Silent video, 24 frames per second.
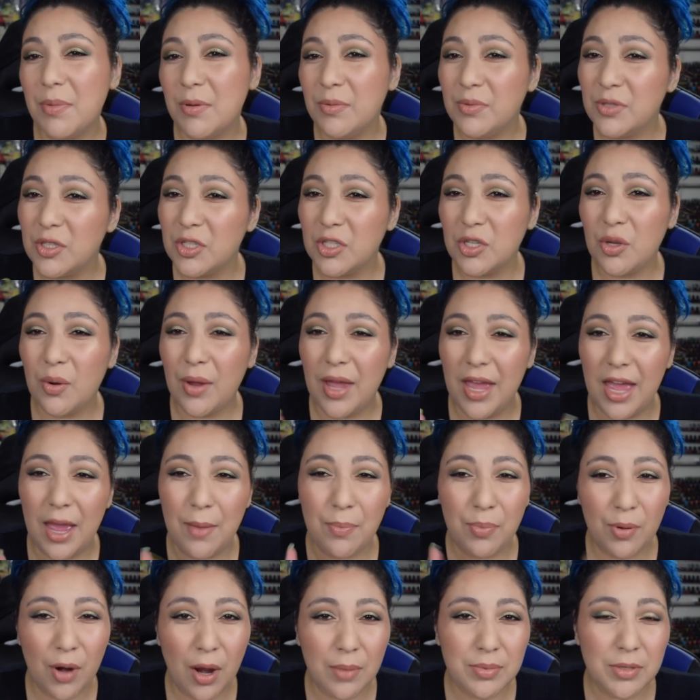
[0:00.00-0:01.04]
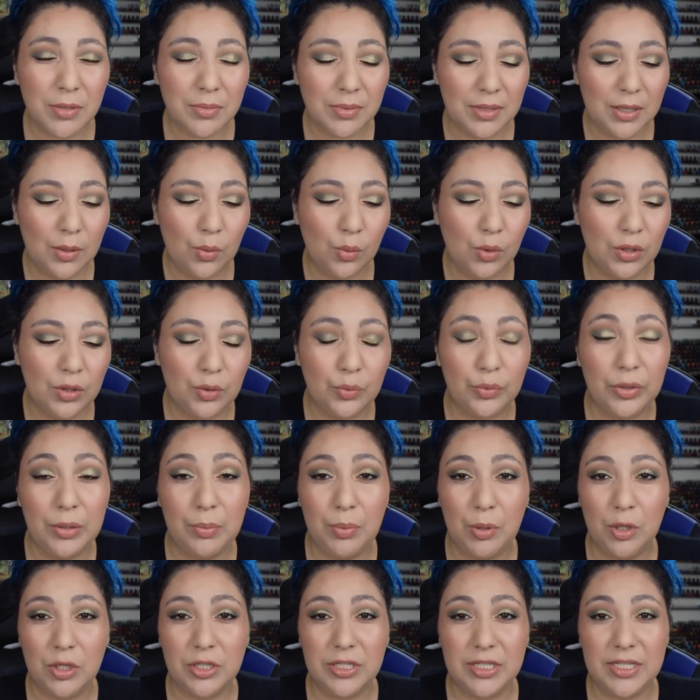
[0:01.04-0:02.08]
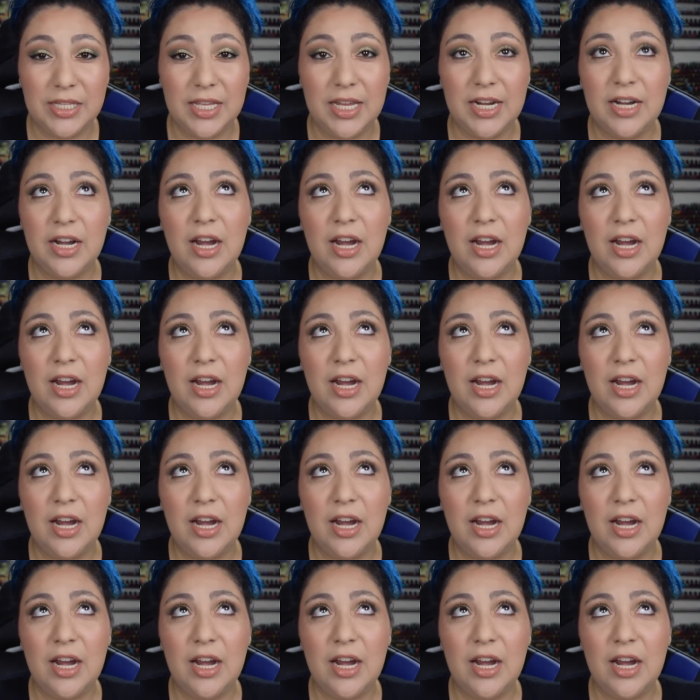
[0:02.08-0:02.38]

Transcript: It was just okay. I probably wouldn't repurchase that.